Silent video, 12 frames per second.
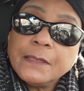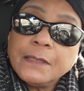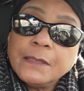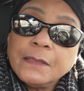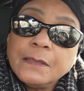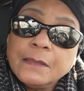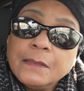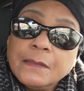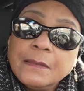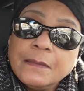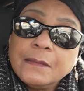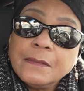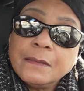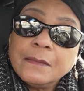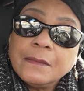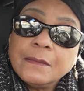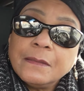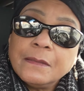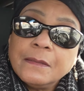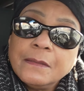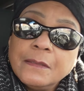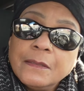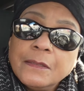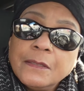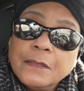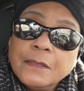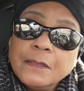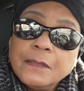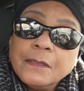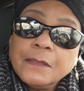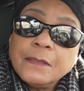[no speech]